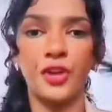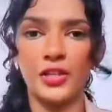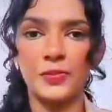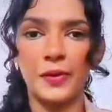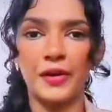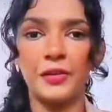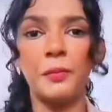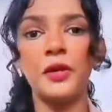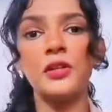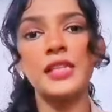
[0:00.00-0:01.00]

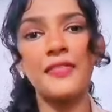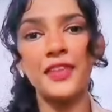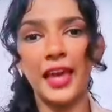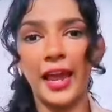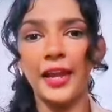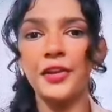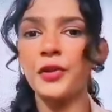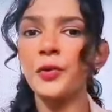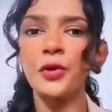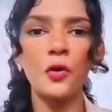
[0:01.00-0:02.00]
transparent because at the end
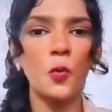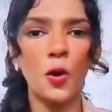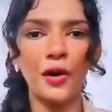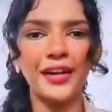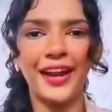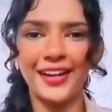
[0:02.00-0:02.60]
you don't want